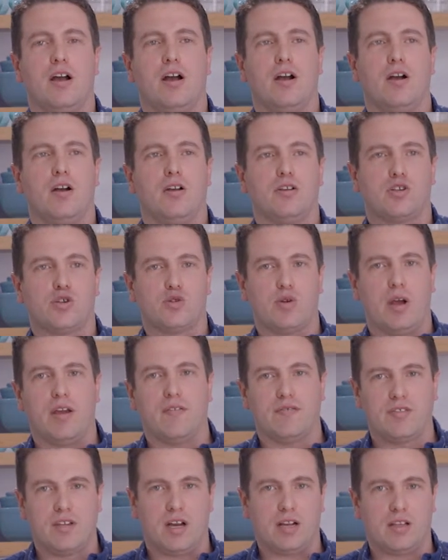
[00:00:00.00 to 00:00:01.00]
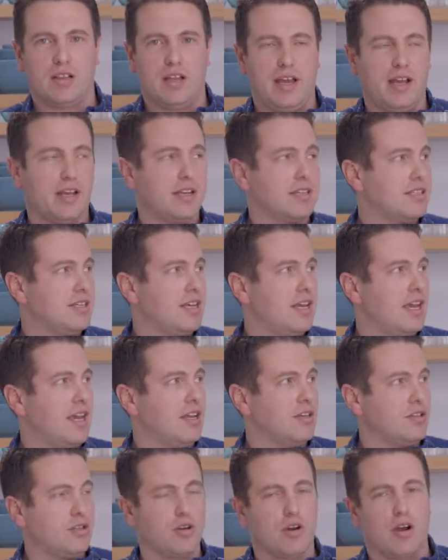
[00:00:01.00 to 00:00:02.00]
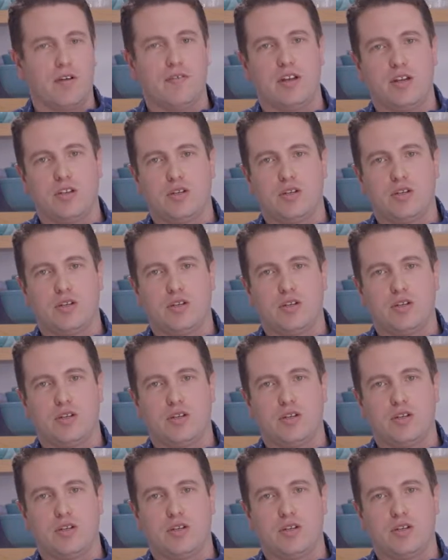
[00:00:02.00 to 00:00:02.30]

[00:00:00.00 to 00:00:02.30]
a tray of duck legs into your oven